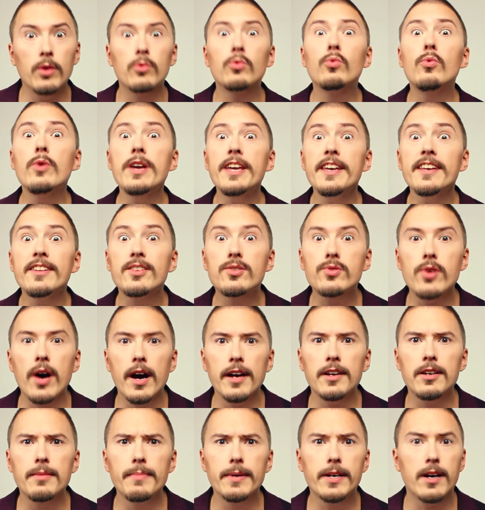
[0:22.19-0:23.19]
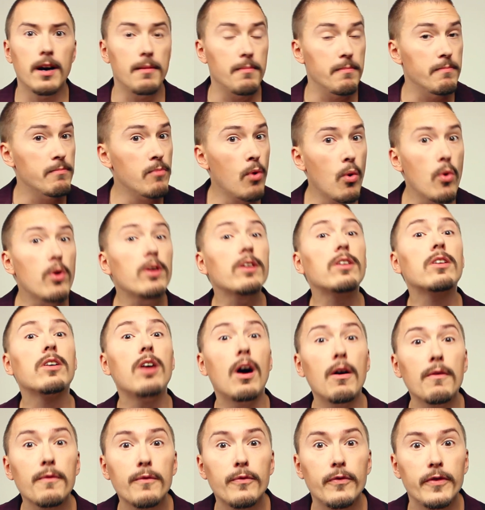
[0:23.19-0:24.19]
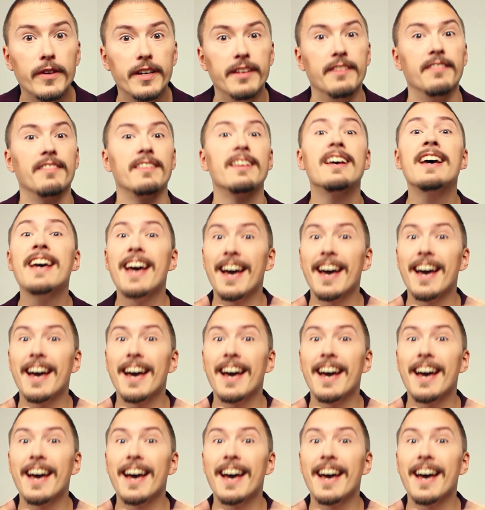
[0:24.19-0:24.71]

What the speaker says: we try to become more confident